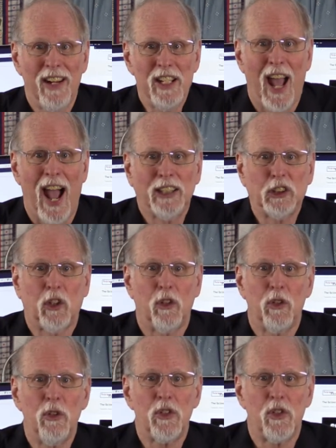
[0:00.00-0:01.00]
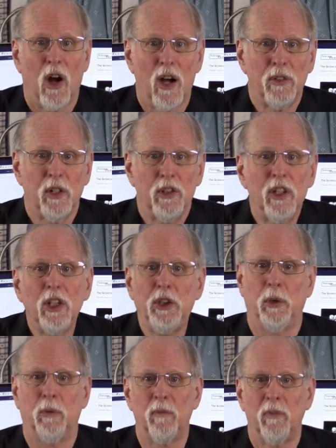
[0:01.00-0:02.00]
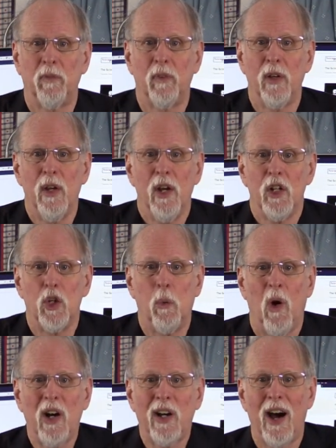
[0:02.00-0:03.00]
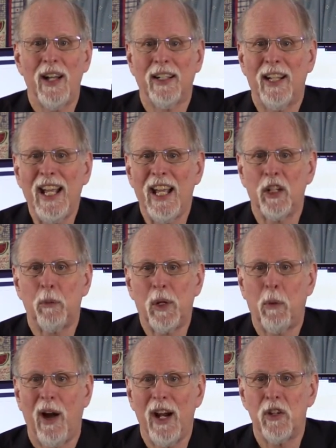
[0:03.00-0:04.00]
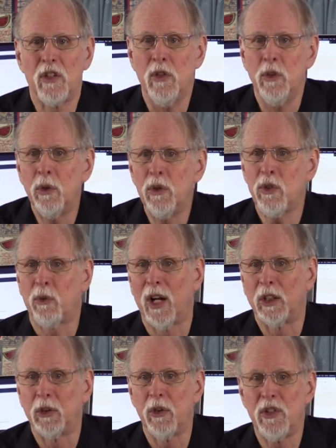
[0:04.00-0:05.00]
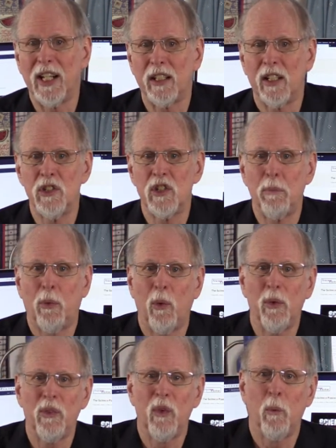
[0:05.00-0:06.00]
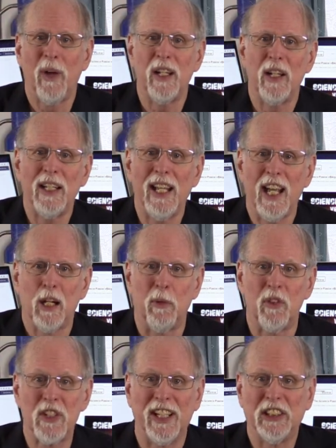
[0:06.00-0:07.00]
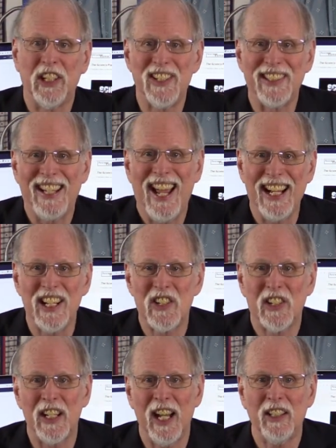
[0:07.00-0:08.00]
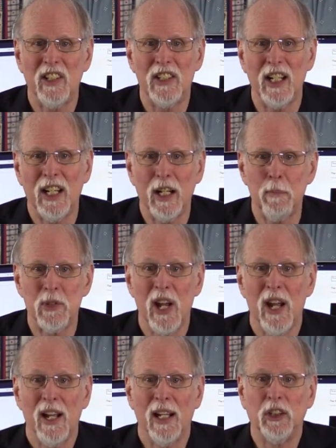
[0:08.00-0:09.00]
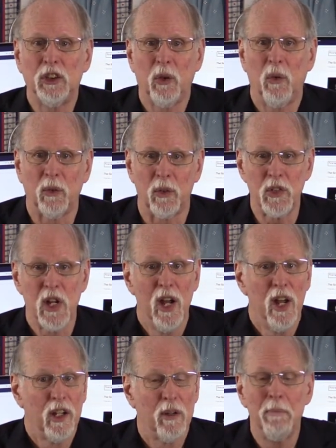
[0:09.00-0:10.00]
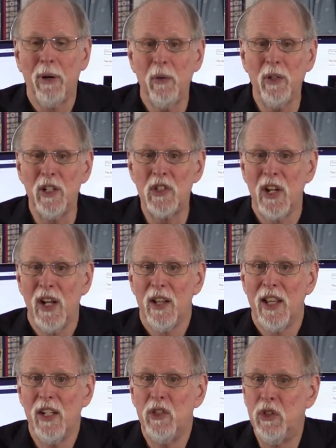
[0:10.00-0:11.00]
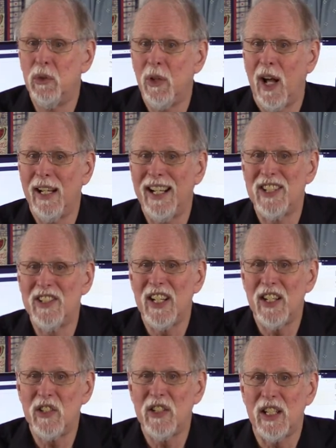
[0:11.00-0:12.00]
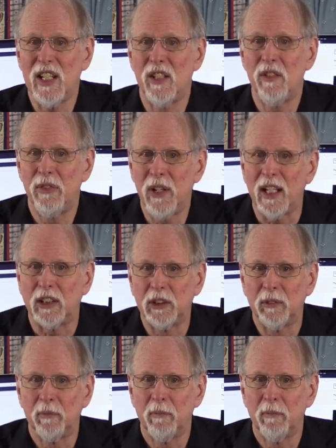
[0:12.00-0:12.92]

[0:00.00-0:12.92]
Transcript: attached to soft tissue. To walk on land requires new structures that can support the weight of the animal, such as legs connected to hips and shoulders, components that do not exist in fish.